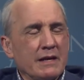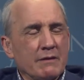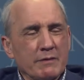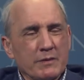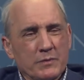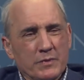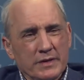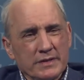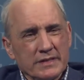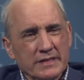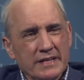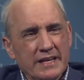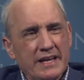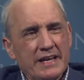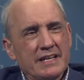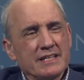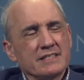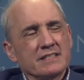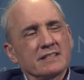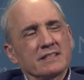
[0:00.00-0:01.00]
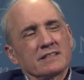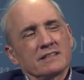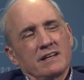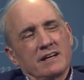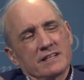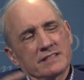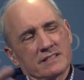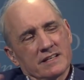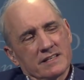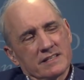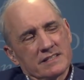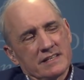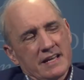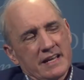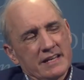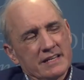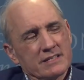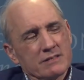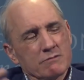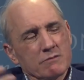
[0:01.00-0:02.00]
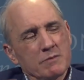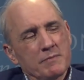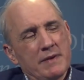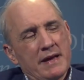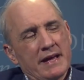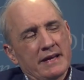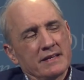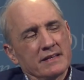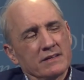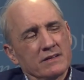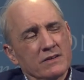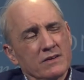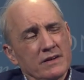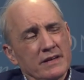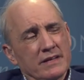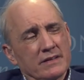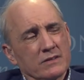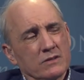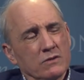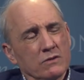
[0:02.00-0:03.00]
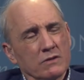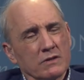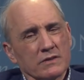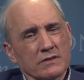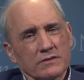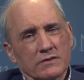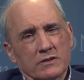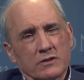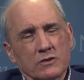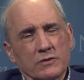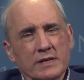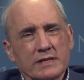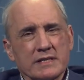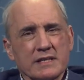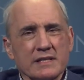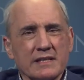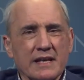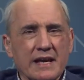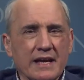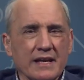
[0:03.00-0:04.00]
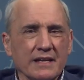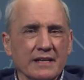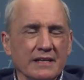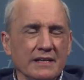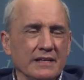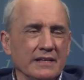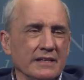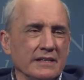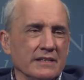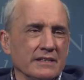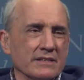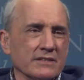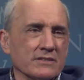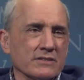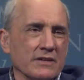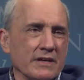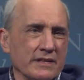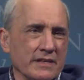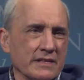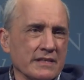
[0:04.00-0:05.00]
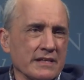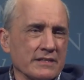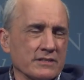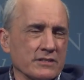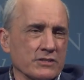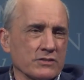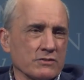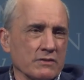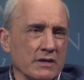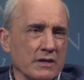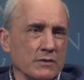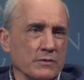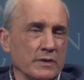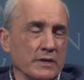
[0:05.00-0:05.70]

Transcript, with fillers: Yeah, we won the case, and lost on standing. So we're back in court correcting that. So I think that's a strong